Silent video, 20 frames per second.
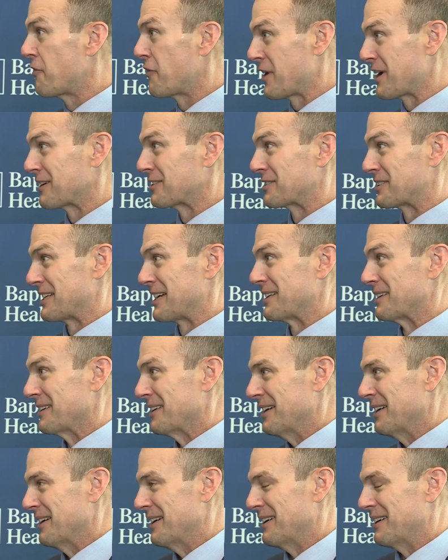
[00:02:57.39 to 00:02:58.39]
things that
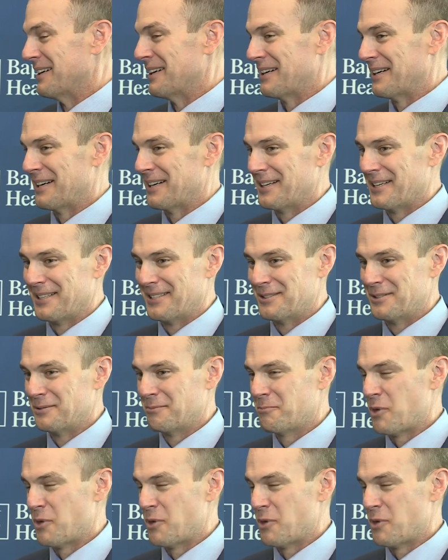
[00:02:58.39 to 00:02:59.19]
uh,